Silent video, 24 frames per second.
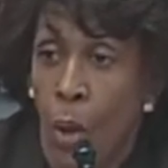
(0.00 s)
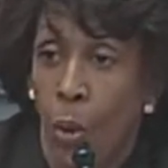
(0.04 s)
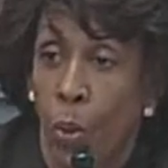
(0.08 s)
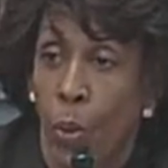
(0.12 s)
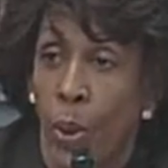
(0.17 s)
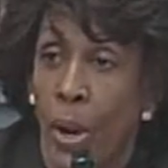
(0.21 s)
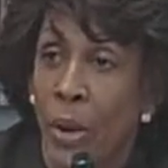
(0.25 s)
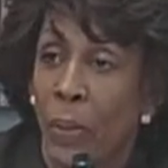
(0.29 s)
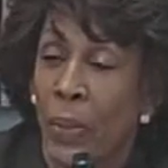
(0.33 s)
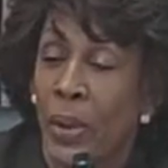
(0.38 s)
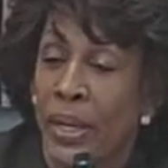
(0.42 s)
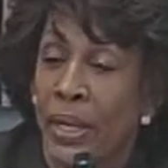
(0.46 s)

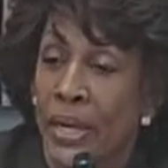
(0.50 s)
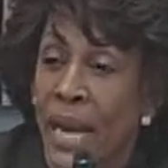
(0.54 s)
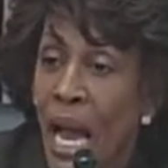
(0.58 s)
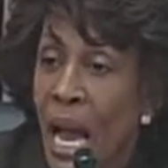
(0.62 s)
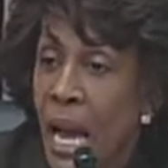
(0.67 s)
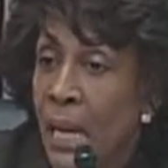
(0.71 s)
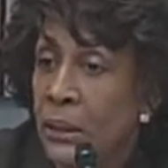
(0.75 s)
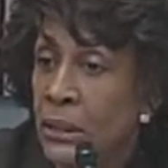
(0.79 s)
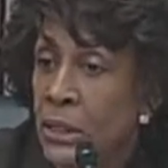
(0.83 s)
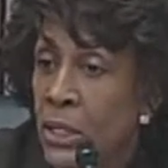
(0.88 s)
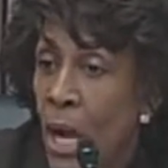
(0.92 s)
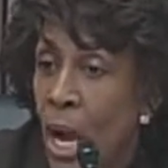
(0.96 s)
We were
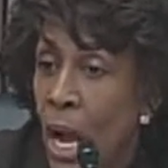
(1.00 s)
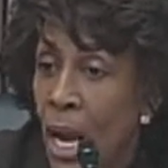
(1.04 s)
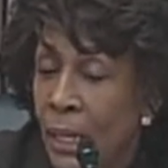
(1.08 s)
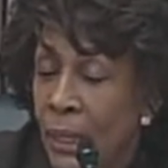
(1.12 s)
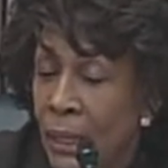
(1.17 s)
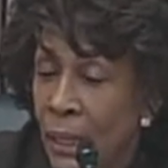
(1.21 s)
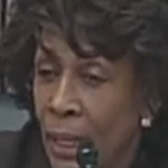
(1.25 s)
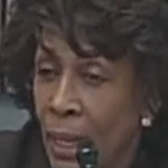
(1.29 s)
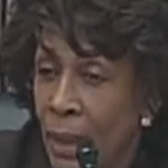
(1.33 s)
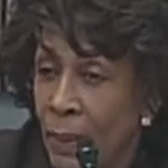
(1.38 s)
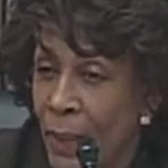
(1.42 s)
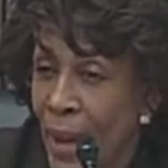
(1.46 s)
not
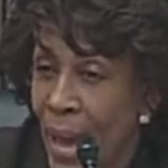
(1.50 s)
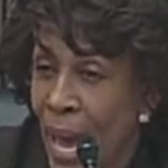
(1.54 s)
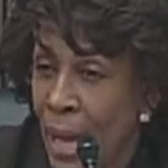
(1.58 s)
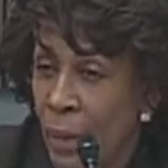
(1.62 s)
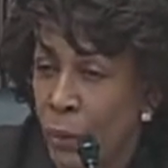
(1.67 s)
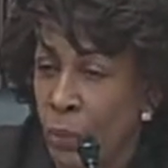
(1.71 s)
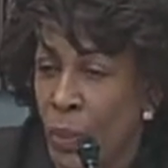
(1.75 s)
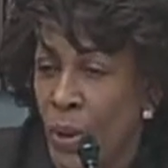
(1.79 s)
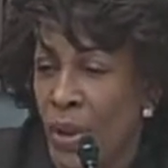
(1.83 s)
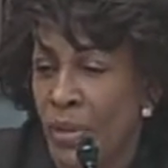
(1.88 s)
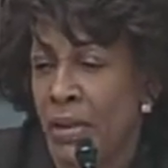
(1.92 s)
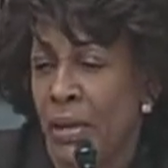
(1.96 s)
talking
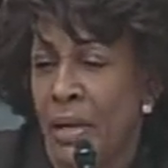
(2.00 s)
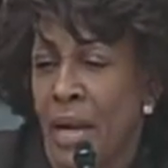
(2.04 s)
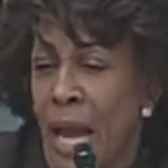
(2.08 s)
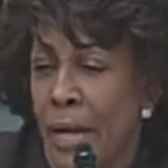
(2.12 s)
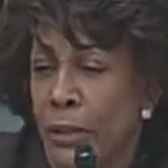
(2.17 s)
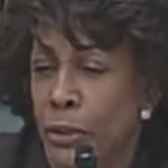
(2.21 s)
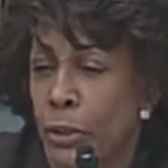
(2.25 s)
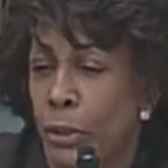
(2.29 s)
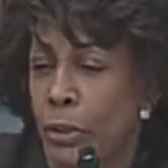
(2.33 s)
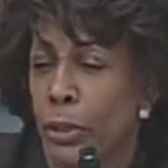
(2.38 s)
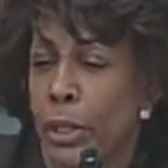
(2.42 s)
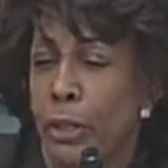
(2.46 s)
about whether or
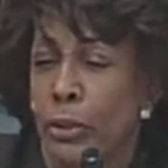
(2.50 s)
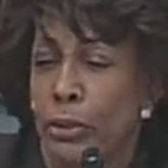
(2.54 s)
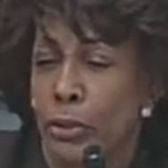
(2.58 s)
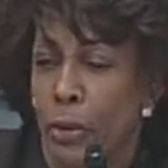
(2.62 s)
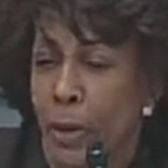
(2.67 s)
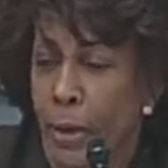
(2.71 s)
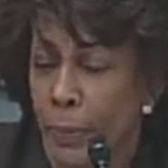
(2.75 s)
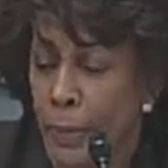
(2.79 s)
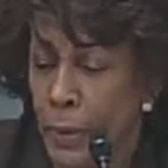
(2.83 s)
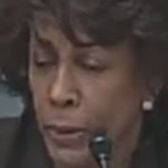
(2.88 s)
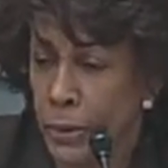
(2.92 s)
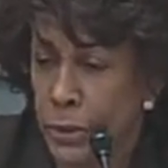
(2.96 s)
not you
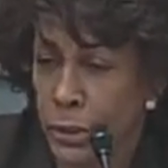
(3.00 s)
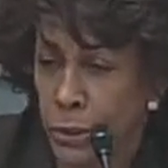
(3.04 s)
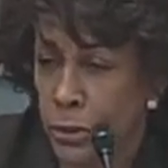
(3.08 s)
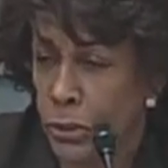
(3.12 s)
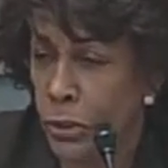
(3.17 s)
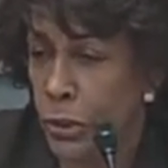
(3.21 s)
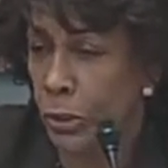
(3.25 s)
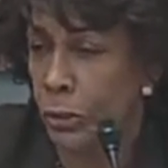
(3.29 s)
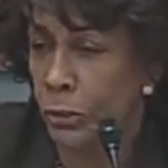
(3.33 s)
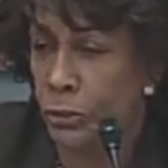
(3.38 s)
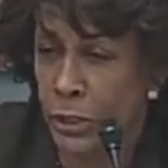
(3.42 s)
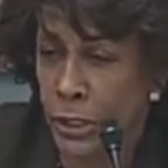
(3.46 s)
contribute to
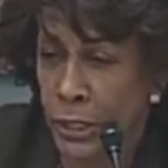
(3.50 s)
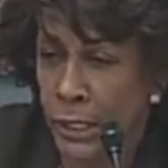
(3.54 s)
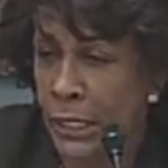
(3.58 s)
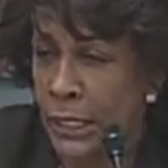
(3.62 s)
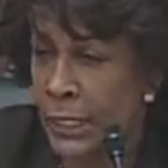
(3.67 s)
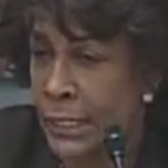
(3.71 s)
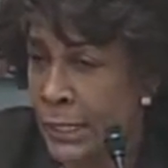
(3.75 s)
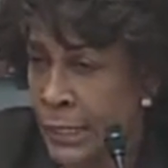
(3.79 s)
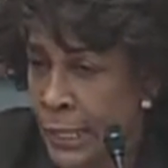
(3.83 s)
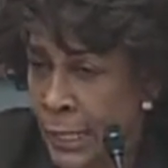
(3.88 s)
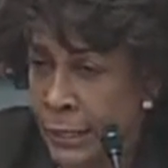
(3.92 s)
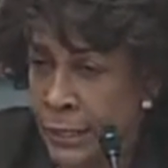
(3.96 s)

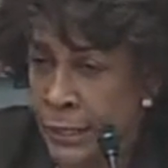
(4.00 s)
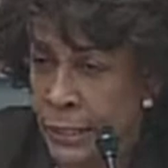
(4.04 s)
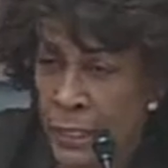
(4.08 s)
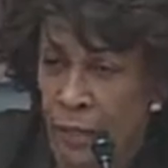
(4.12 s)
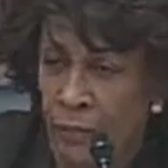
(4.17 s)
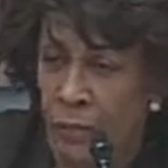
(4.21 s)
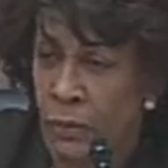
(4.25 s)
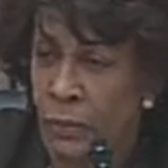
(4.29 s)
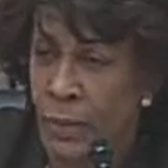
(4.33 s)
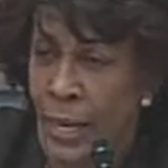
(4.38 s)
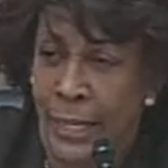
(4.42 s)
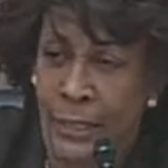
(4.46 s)
churches and
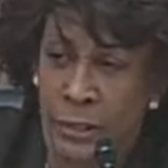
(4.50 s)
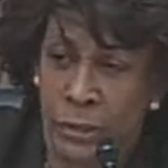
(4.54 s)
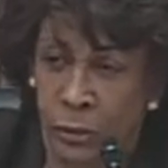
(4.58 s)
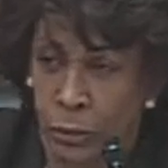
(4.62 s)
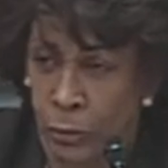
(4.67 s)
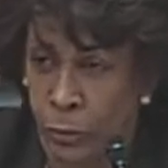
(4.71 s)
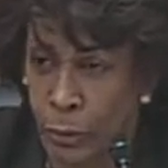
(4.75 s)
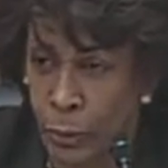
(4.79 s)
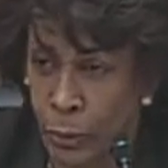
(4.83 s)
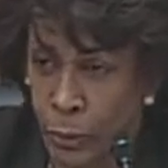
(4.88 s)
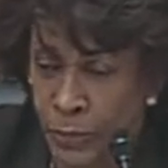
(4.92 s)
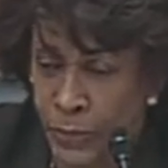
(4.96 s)
civil rights
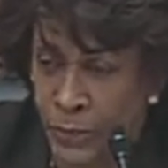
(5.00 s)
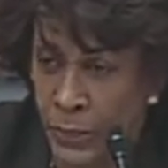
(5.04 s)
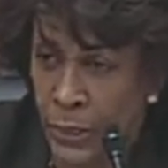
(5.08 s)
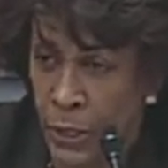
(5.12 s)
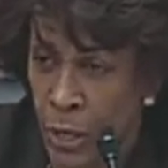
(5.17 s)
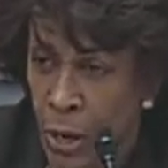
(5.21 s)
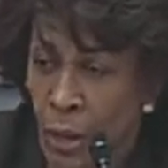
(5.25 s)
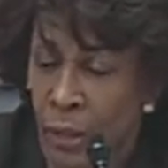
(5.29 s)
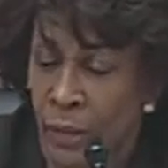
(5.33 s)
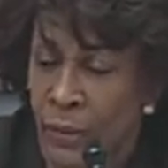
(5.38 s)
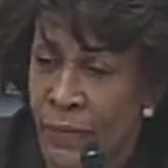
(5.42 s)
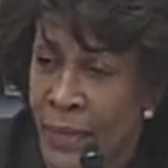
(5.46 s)
groups
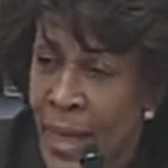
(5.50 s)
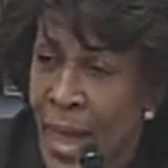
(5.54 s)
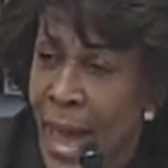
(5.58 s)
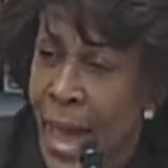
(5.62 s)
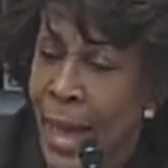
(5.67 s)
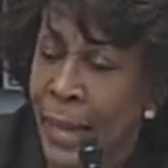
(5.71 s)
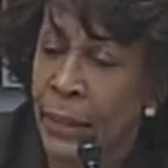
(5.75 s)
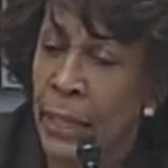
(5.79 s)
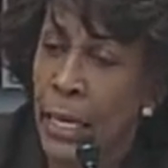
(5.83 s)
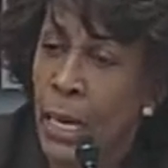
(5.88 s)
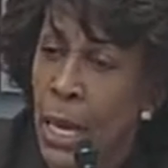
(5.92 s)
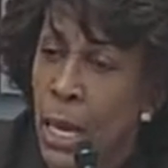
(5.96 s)
and all of
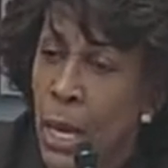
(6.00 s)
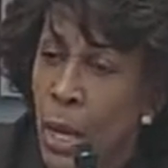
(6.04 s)
that.